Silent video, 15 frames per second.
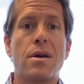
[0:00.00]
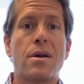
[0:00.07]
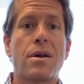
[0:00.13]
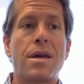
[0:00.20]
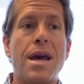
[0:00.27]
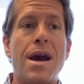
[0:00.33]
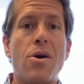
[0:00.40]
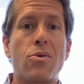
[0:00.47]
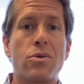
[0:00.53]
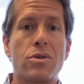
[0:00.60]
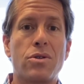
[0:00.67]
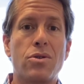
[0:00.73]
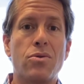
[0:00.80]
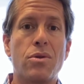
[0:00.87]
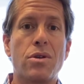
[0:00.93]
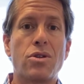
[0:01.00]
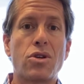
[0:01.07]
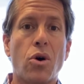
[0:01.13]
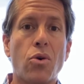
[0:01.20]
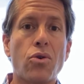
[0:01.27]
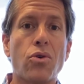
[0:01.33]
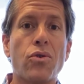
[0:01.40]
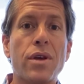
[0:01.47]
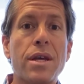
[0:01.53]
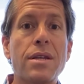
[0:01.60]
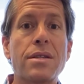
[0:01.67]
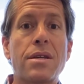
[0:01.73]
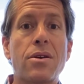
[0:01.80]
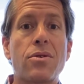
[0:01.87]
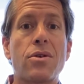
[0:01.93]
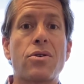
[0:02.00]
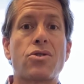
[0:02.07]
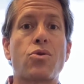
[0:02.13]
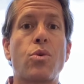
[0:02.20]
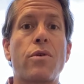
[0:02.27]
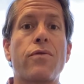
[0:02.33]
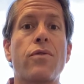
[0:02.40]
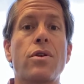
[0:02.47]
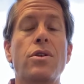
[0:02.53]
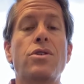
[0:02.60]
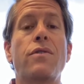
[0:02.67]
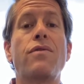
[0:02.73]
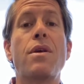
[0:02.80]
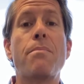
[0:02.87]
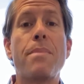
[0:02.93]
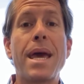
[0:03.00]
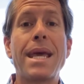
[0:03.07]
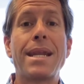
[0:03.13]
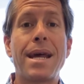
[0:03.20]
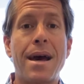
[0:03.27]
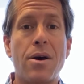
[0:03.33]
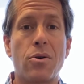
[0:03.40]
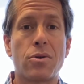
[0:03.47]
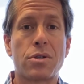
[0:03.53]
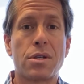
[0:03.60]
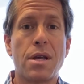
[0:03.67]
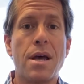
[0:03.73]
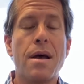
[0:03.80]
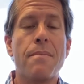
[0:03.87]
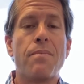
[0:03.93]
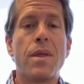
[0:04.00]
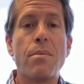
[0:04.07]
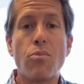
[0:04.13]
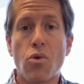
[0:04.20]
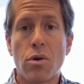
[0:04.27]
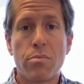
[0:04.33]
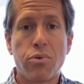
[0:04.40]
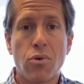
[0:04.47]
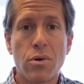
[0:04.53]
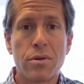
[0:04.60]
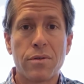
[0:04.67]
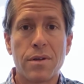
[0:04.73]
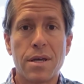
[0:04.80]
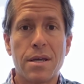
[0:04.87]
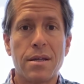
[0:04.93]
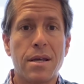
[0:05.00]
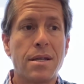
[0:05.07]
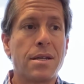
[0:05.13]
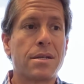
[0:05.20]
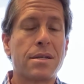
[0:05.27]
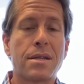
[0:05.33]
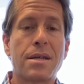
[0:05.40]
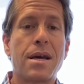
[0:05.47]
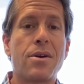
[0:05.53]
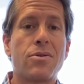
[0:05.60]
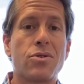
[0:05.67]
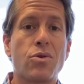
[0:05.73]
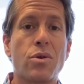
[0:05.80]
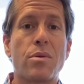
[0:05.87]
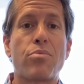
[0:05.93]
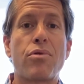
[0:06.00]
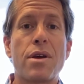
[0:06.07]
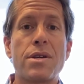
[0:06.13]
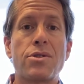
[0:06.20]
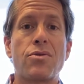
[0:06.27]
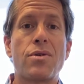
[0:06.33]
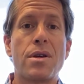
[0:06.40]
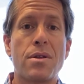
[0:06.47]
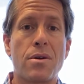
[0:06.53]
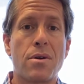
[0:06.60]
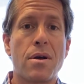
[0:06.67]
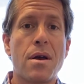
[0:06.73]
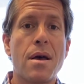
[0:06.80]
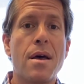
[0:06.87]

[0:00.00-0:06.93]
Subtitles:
count to the total interior square footage of the main house. And more importantly, it doesn't count to an appraiser either.